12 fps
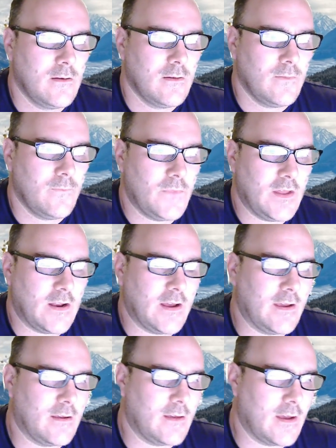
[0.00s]
than
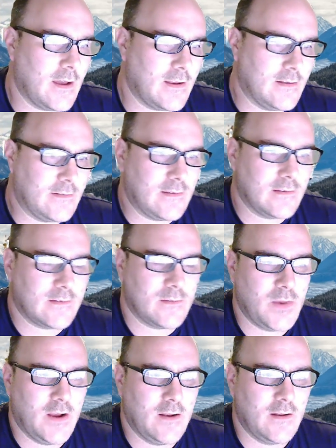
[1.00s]
I had
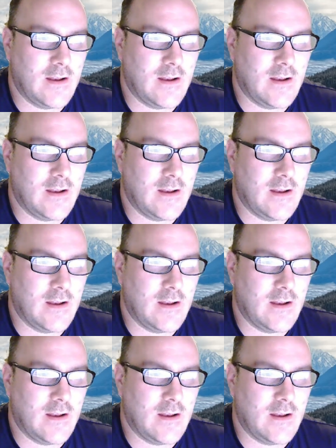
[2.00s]
anticipated,